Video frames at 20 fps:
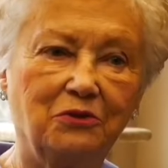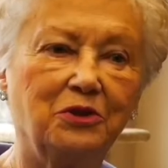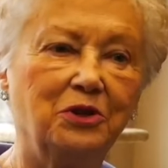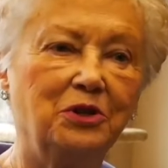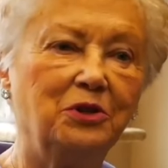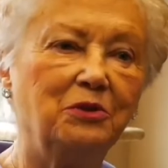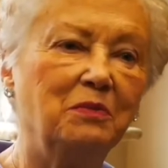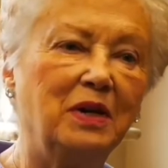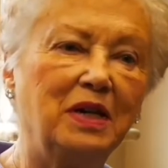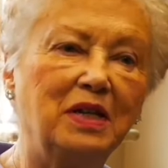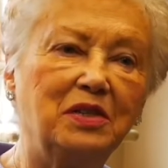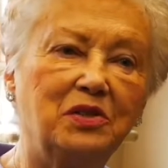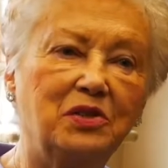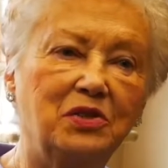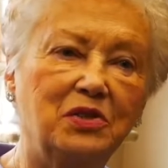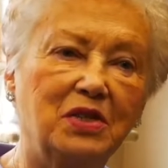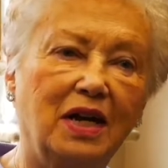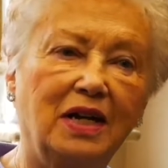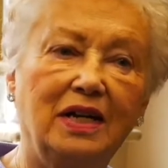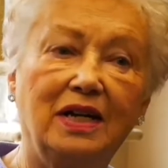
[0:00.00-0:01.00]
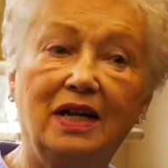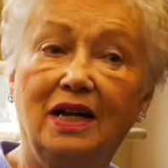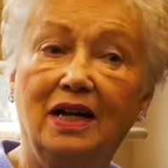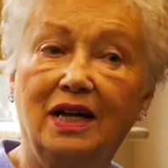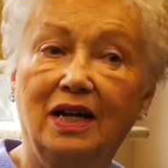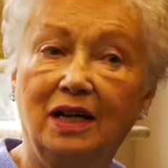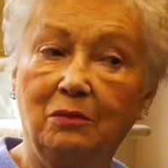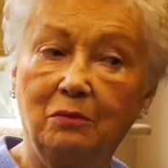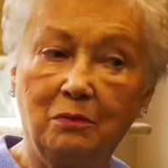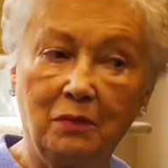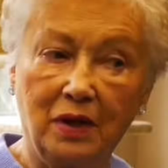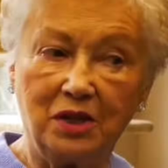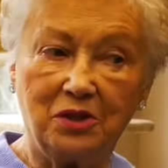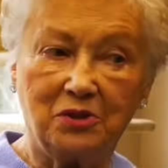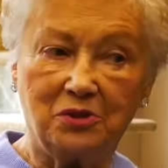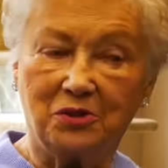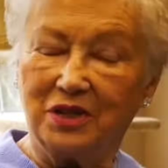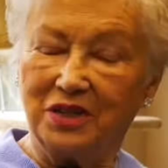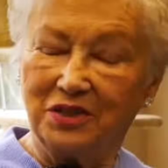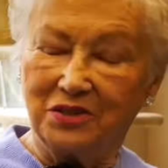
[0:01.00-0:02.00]
for Humane Society at
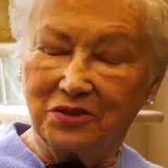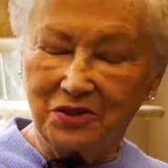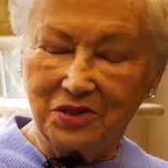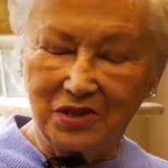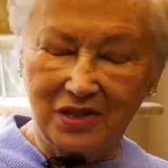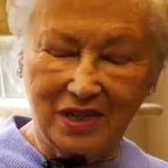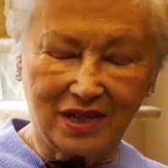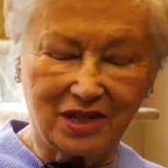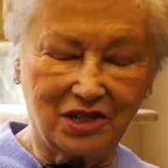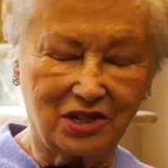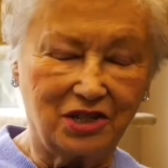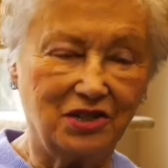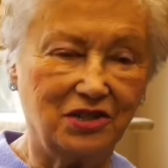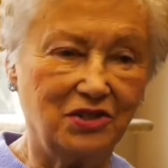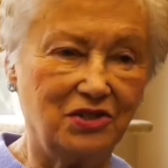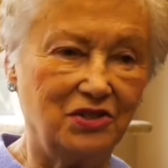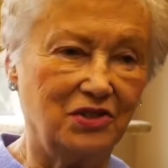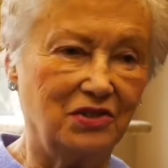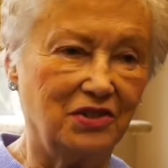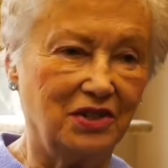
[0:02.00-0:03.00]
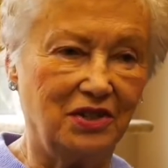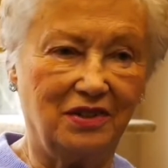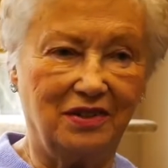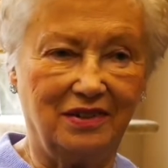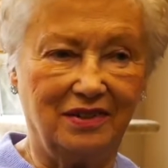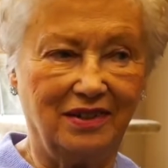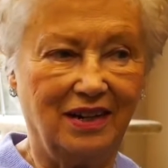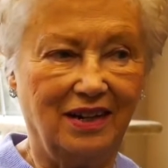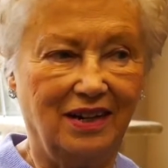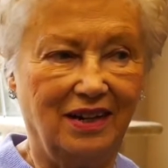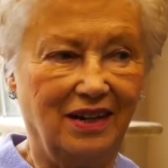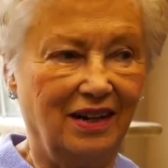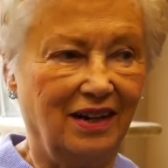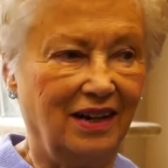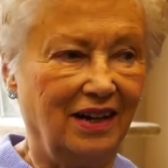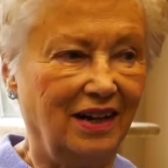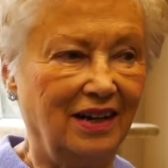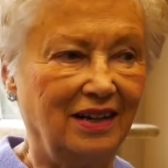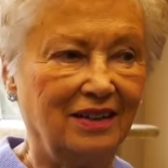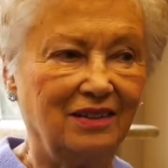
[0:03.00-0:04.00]
major intersections, and
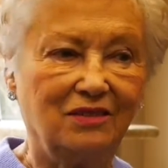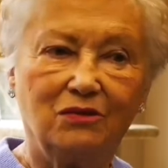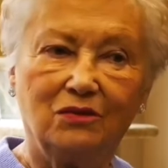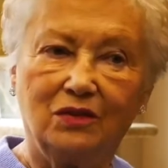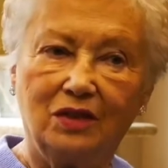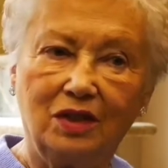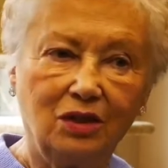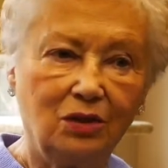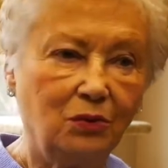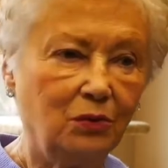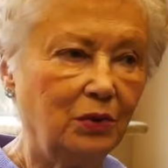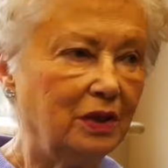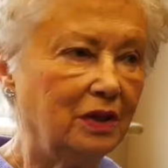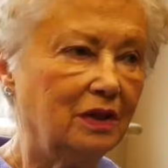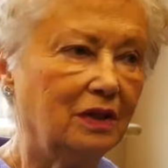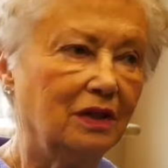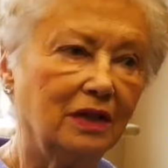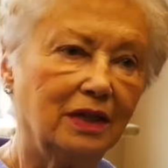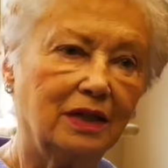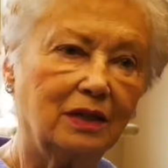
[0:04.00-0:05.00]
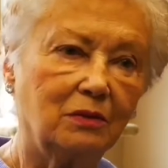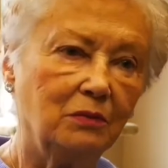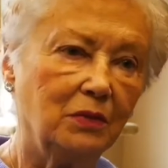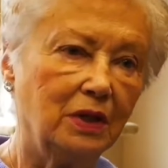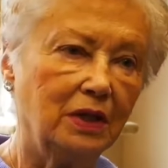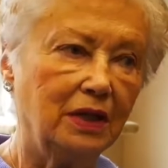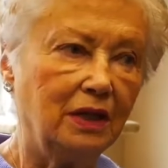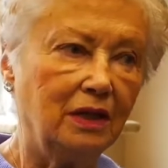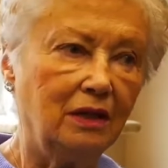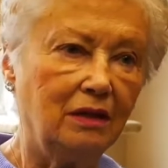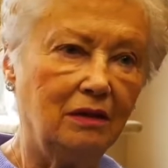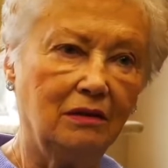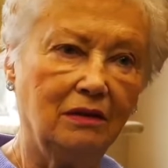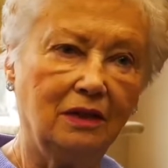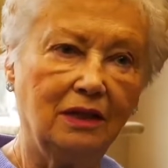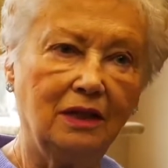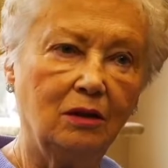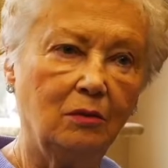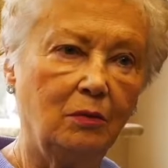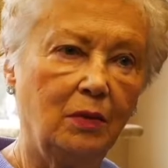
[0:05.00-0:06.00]
you know, we'd collect money
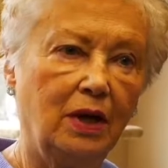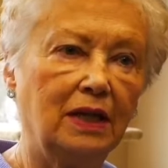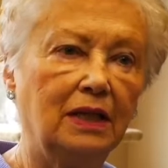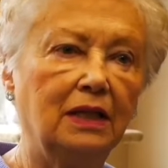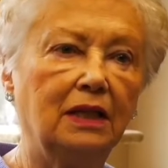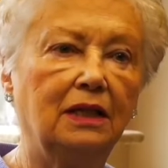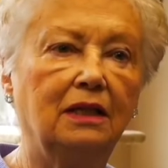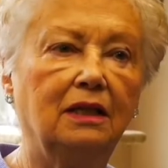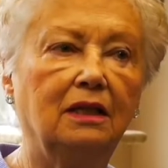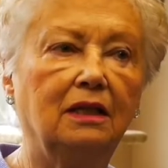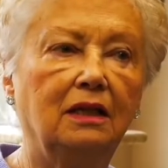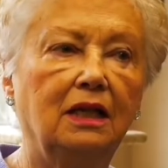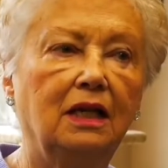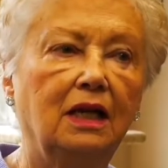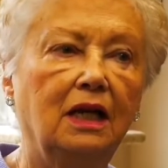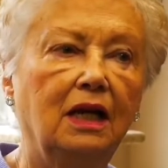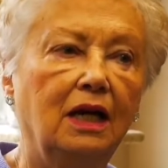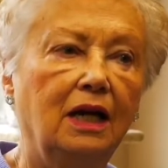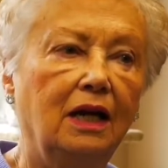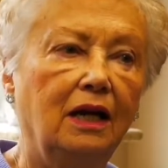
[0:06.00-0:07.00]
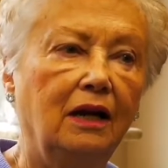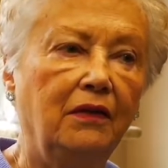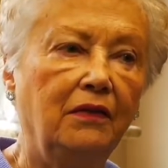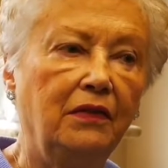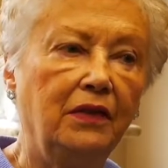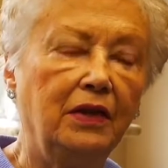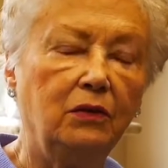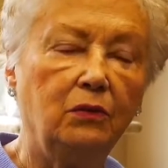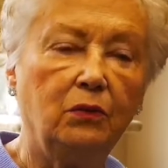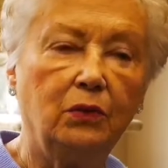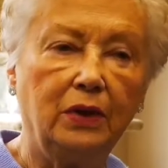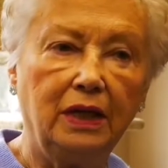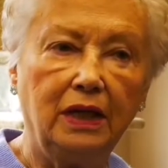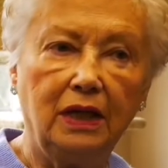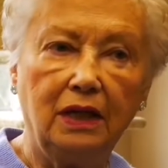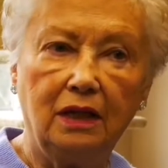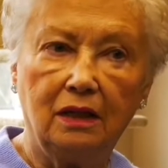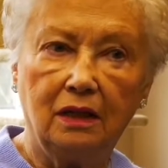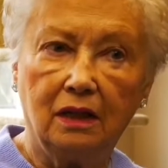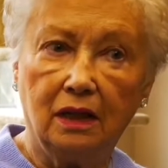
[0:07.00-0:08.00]
little by little. And then we
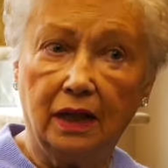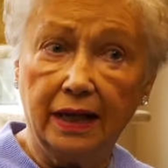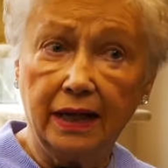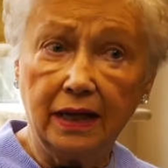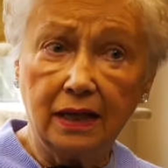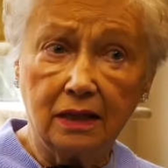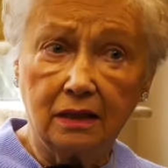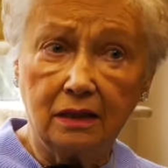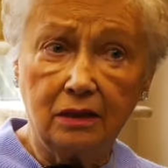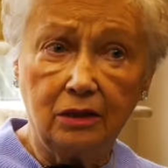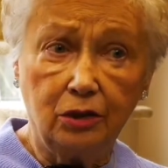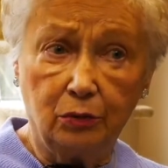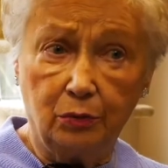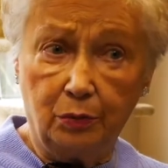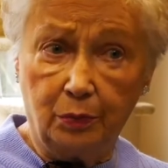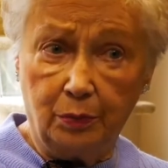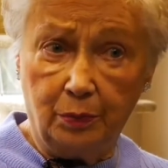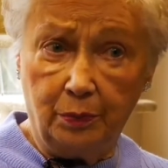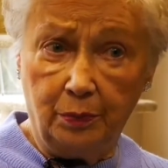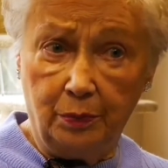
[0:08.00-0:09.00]
needed land to